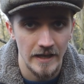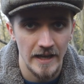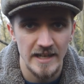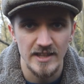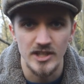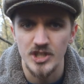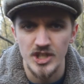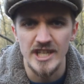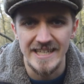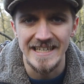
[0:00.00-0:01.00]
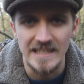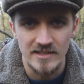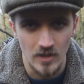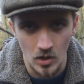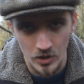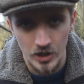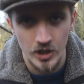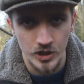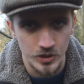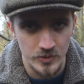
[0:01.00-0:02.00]
anything she needs, so like
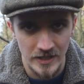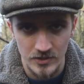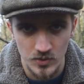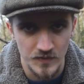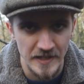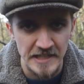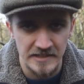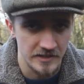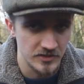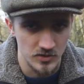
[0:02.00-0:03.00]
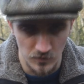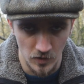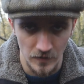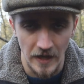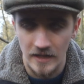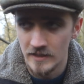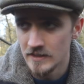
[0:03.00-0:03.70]
her utensils for eating and stuff like that.